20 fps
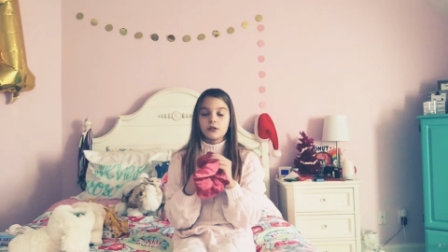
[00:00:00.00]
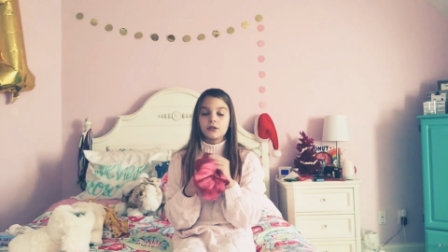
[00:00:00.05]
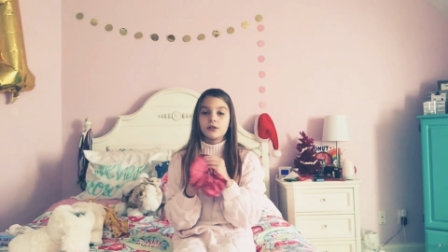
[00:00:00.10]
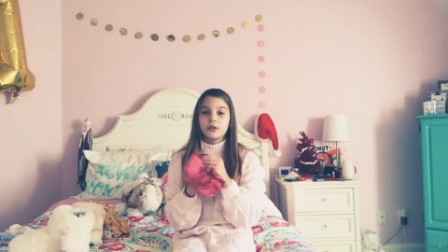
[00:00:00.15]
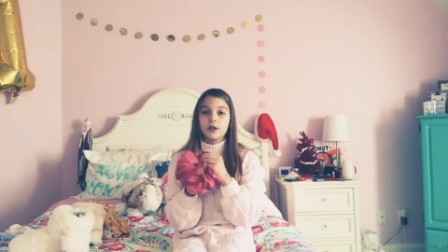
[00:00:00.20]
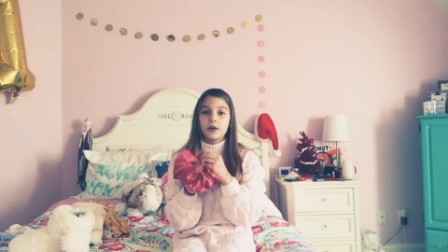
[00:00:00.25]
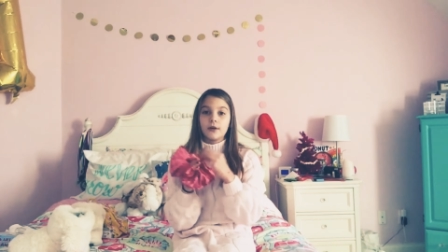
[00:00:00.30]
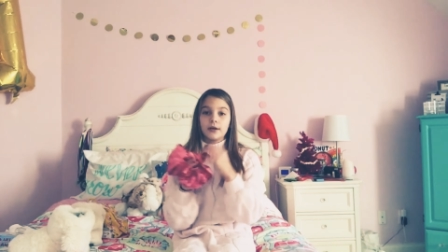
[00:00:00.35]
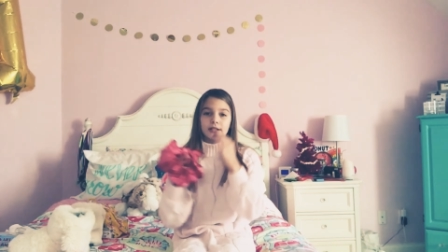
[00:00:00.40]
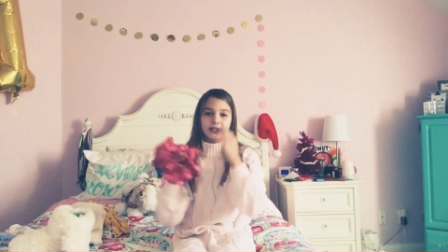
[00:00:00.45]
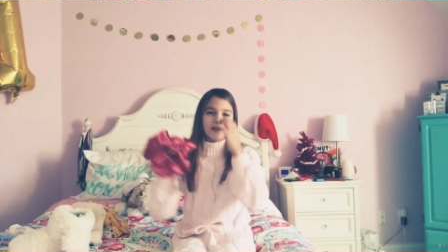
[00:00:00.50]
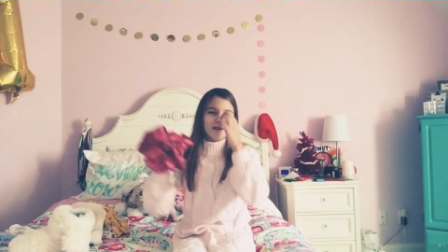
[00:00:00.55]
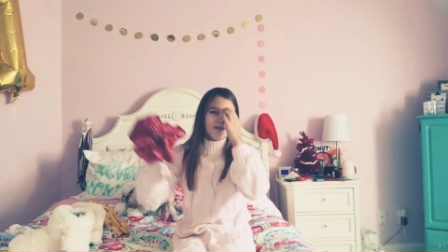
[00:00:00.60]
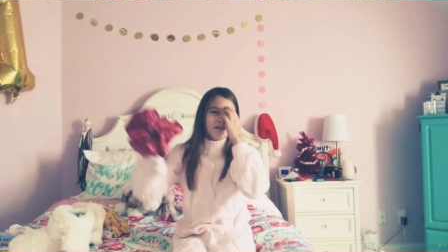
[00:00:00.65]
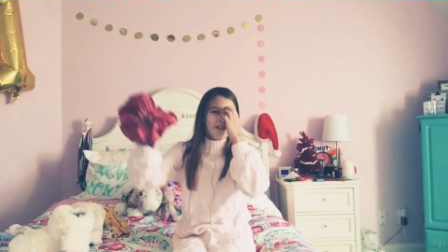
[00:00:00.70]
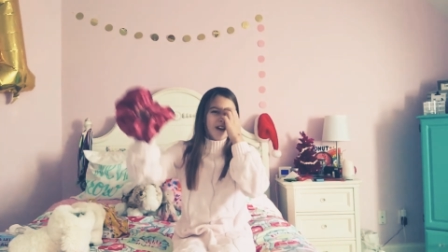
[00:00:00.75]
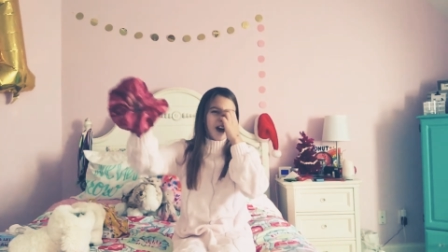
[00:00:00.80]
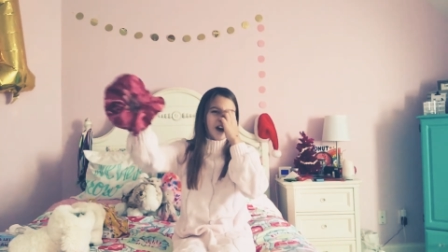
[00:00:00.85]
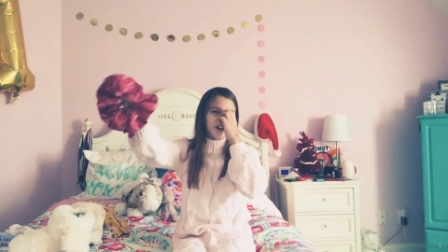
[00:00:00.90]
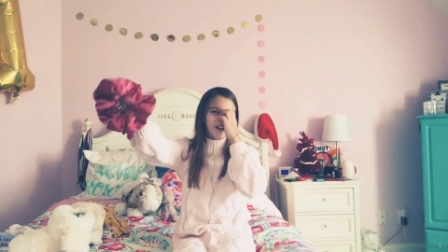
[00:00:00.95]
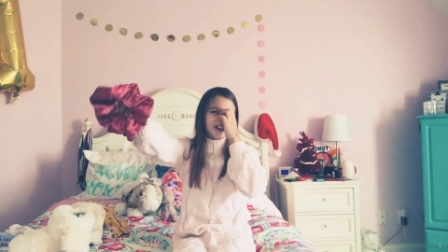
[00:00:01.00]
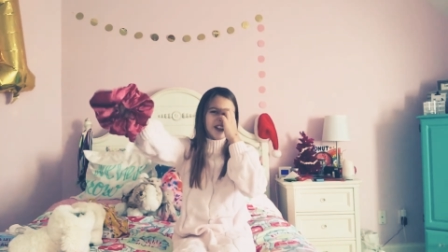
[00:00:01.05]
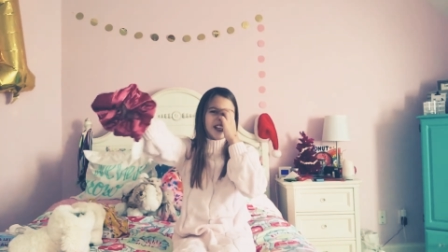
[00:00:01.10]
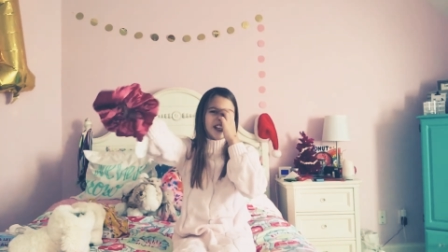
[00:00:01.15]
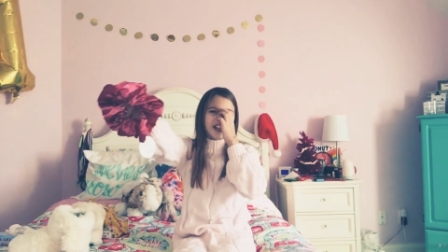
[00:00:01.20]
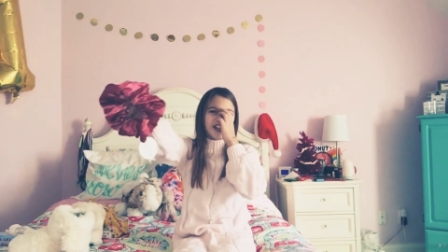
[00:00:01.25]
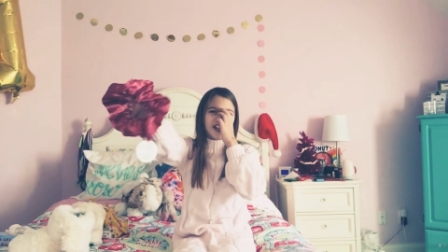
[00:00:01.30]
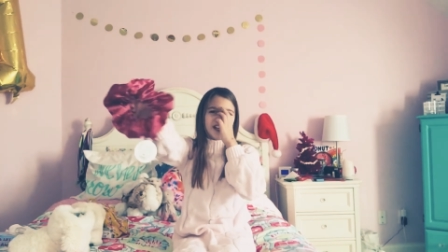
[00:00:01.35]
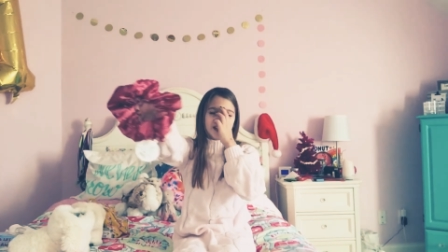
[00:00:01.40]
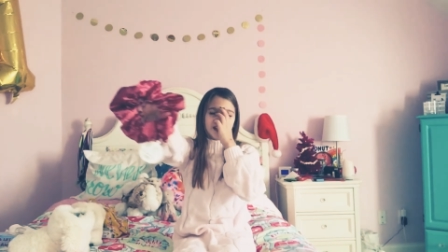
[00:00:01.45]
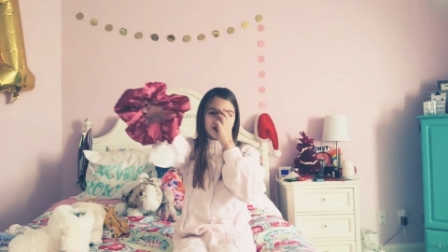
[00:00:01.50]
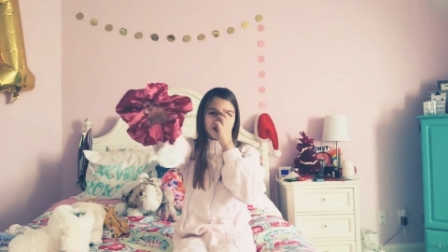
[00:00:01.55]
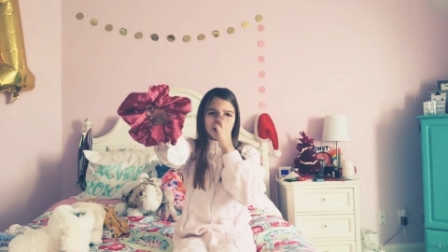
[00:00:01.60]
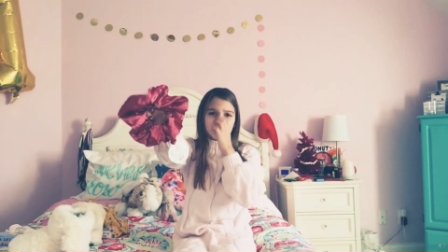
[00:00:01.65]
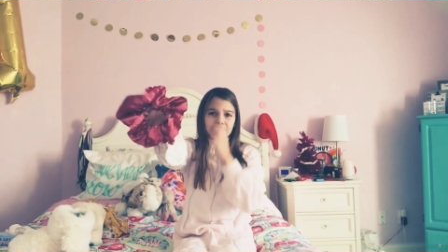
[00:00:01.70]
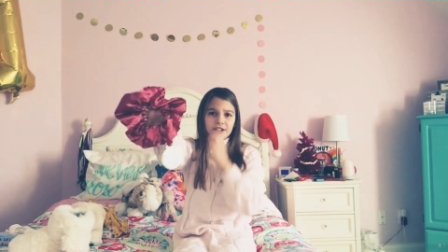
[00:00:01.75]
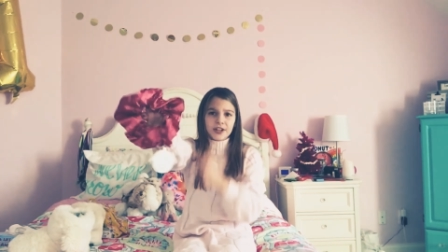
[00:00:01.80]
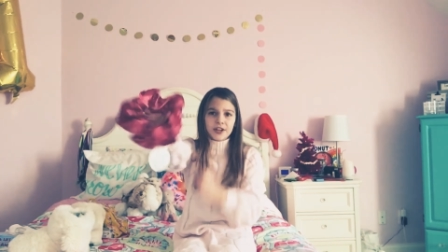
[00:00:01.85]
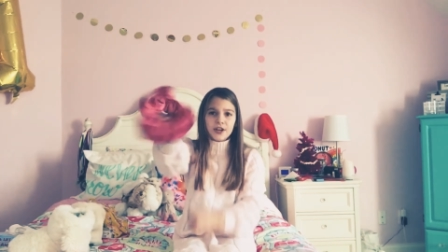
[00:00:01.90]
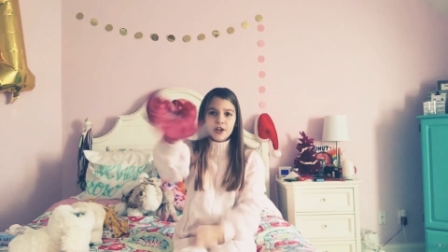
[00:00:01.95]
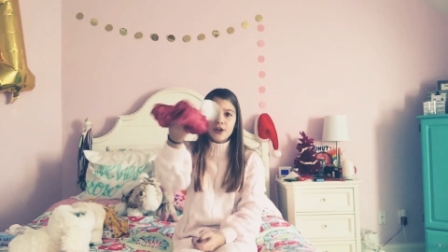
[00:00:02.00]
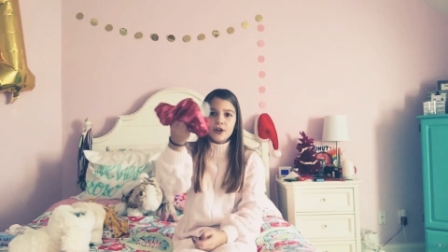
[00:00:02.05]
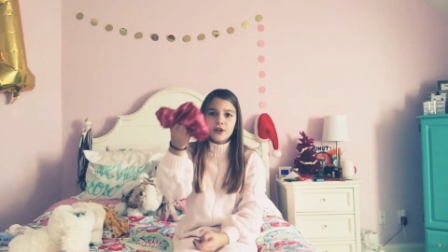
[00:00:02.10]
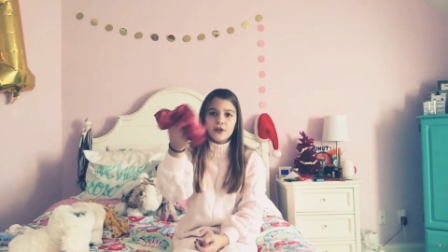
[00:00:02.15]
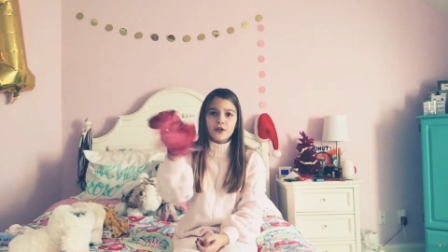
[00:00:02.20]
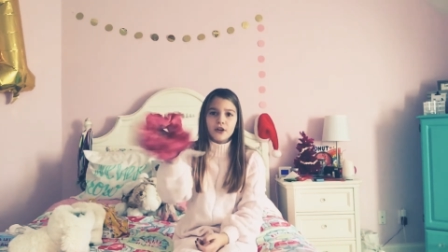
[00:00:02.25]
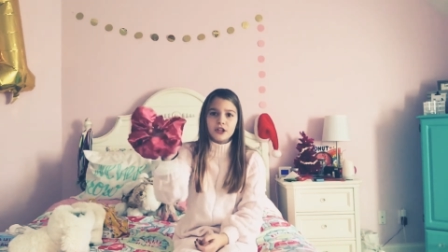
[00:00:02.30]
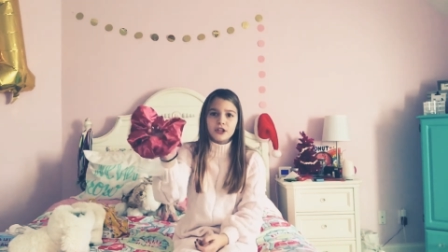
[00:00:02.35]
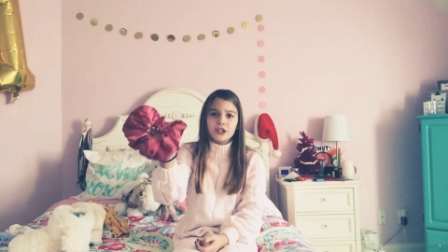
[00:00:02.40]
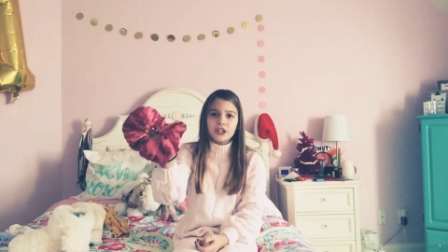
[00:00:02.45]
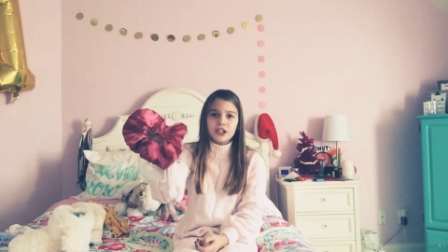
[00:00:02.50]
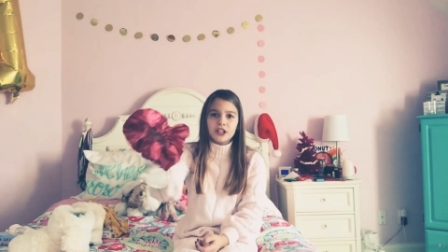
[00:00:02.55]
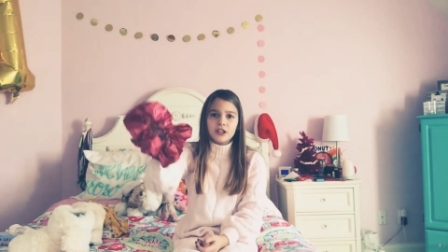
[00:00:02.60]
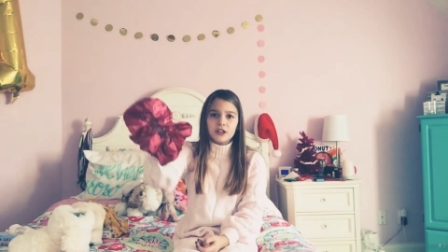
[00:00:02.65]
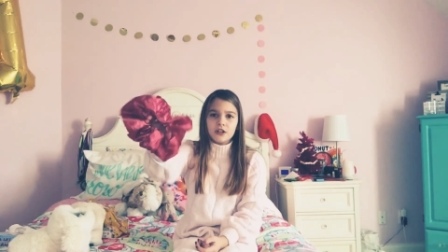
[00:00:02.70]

So it's a velvety scrunchie.